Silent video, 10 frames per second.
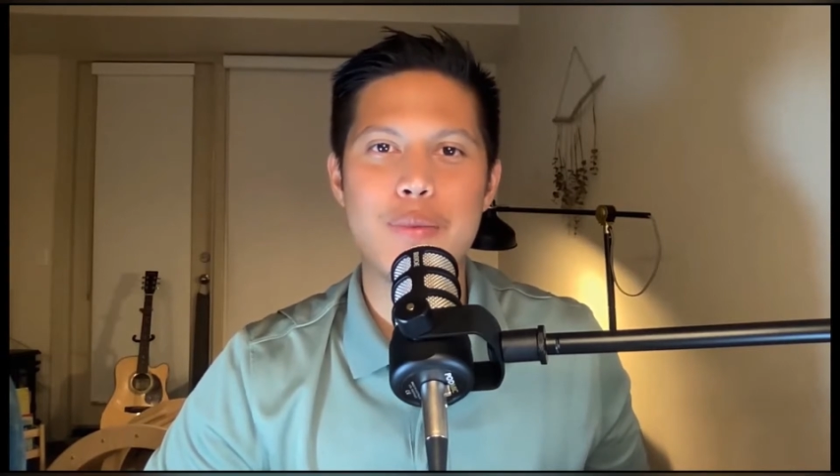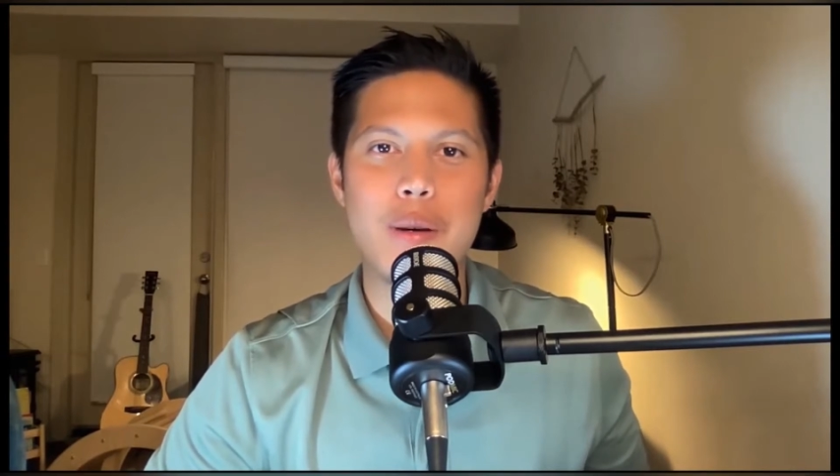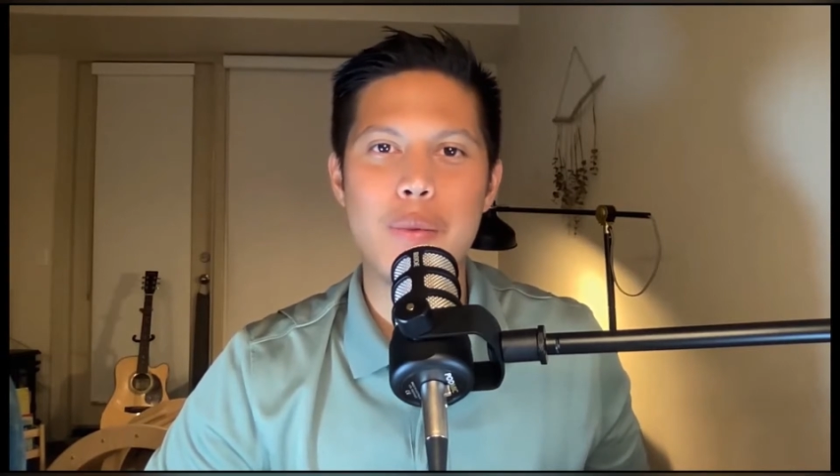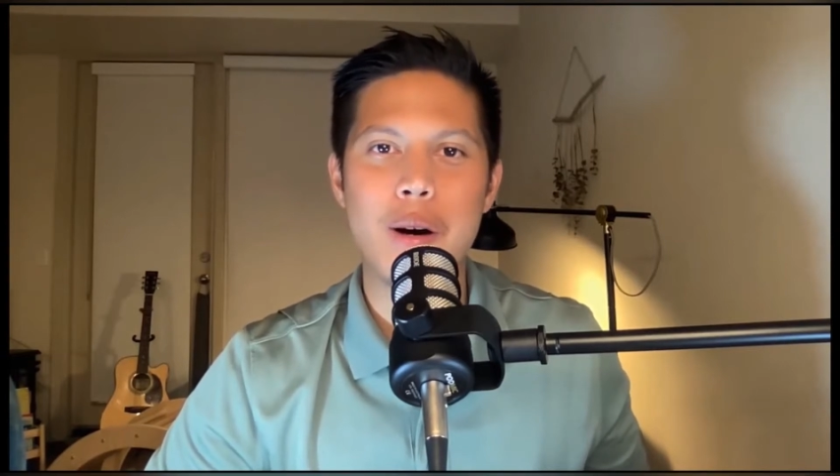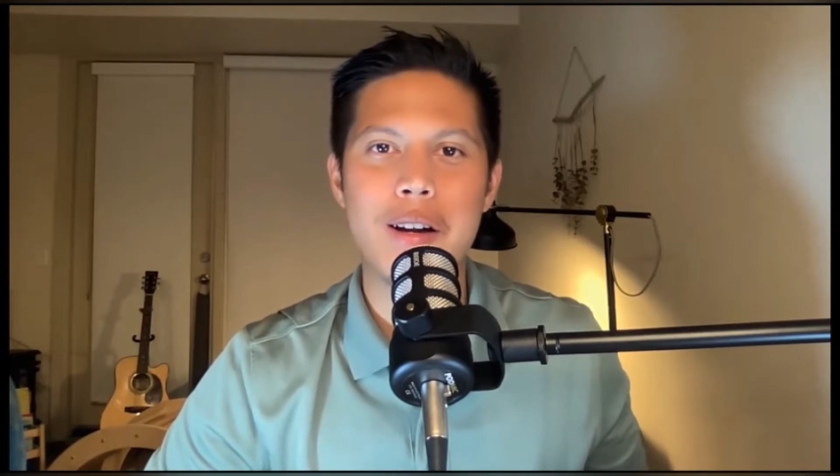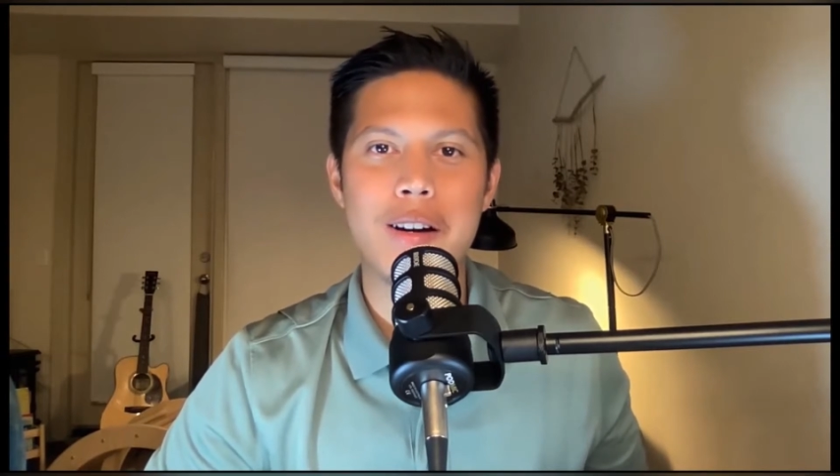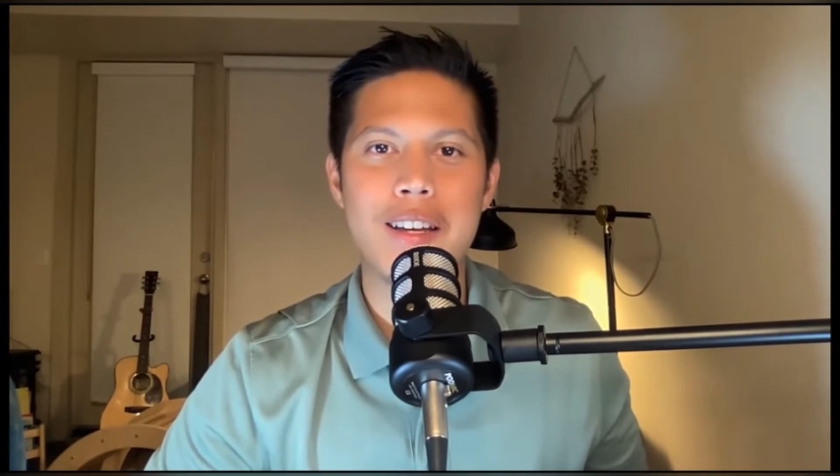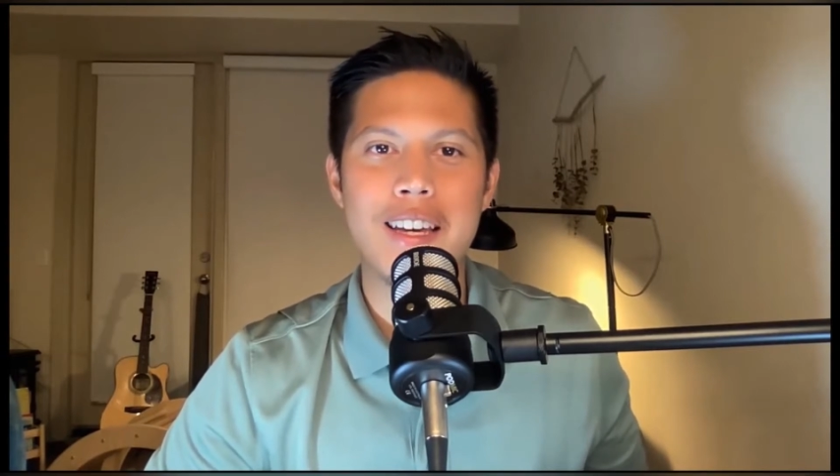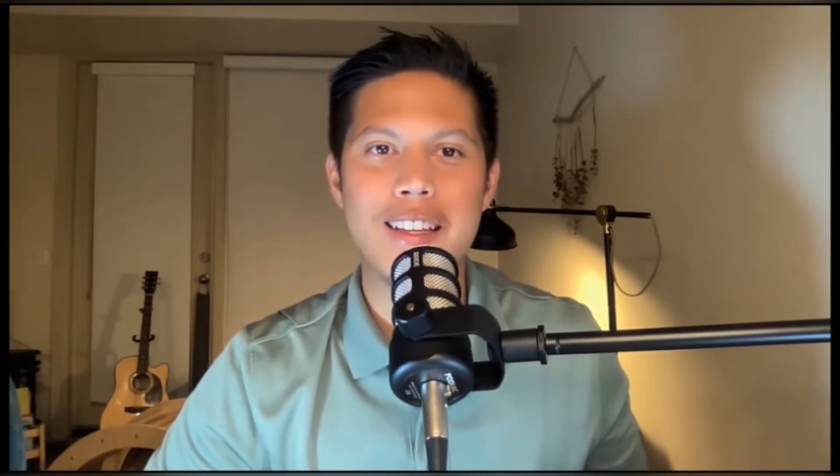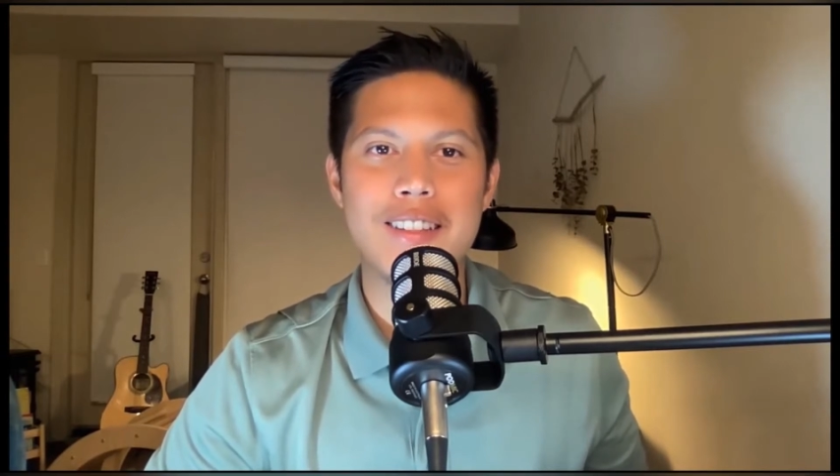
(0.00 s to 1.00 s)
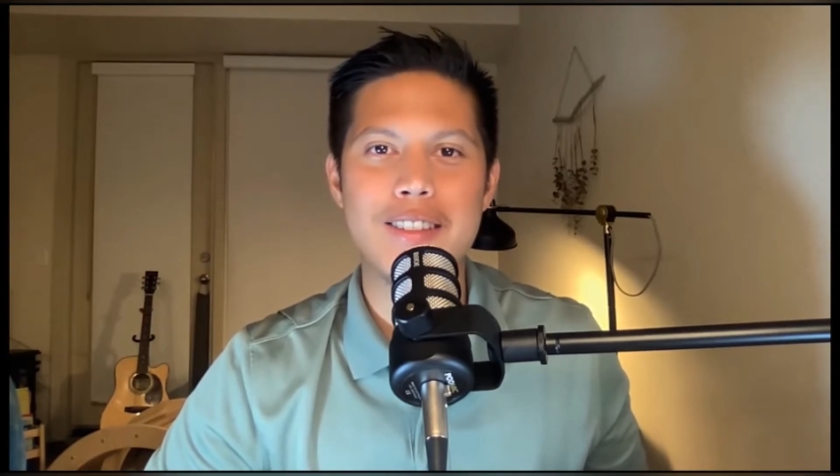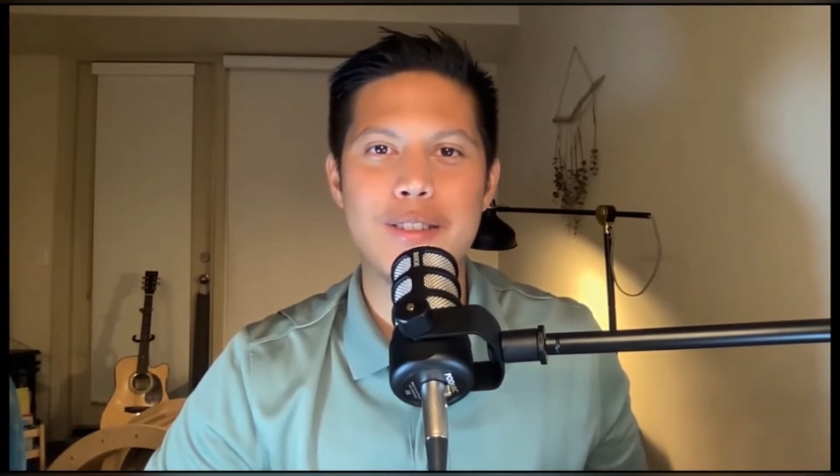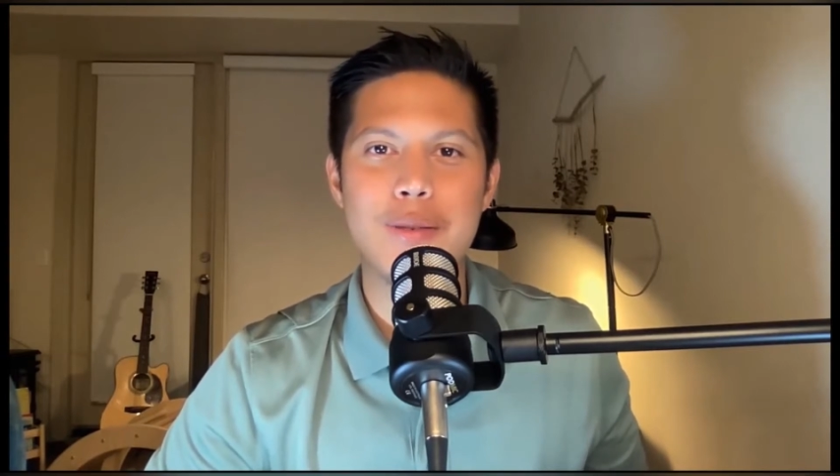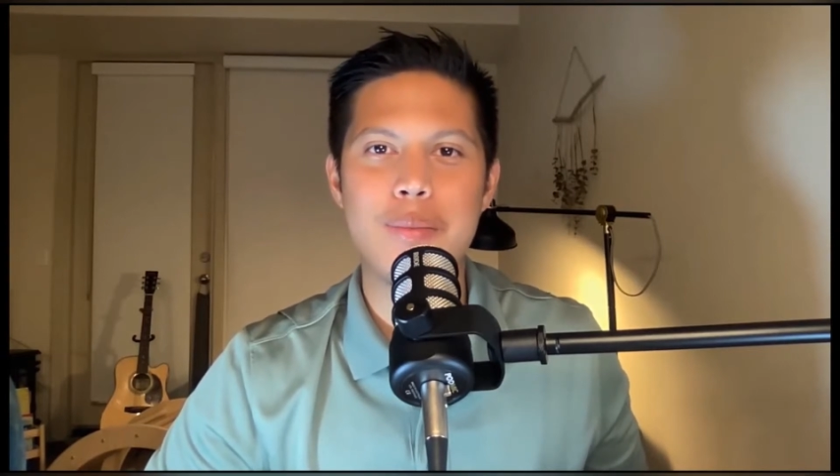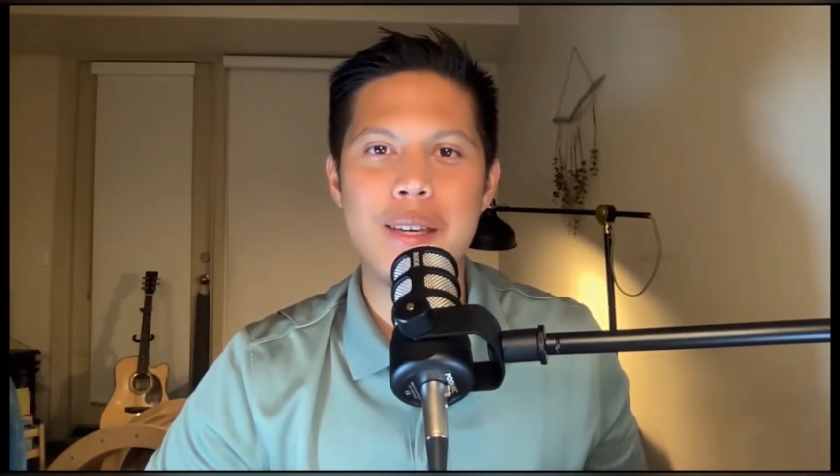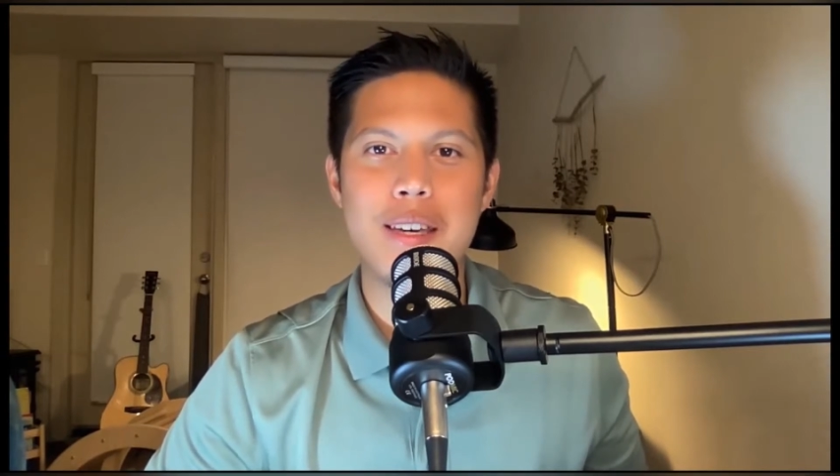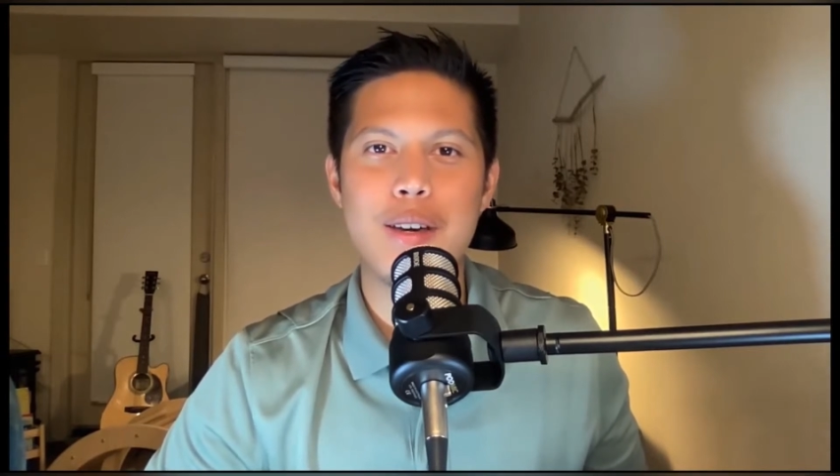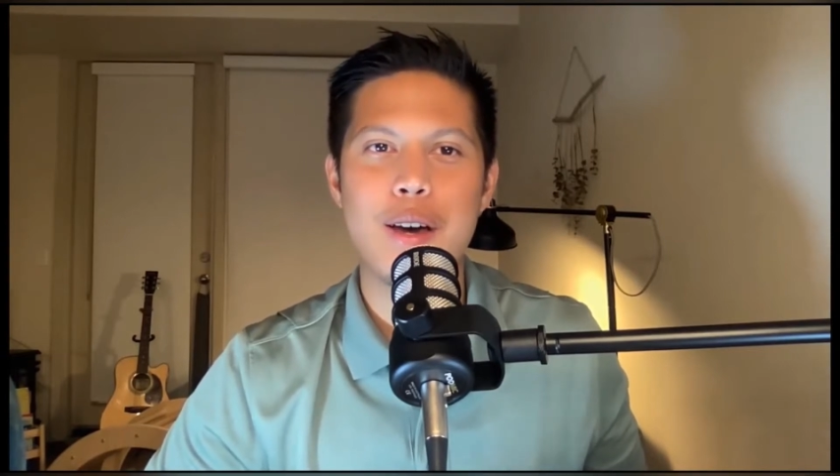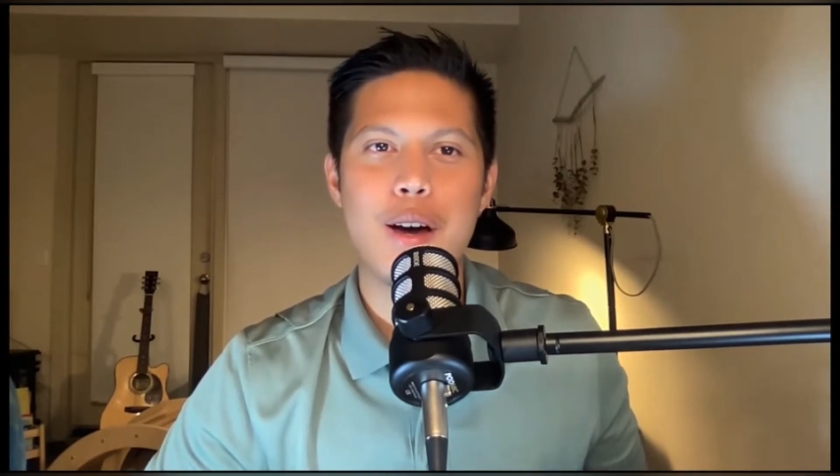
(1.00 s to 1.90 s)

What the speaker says: we want our kids to be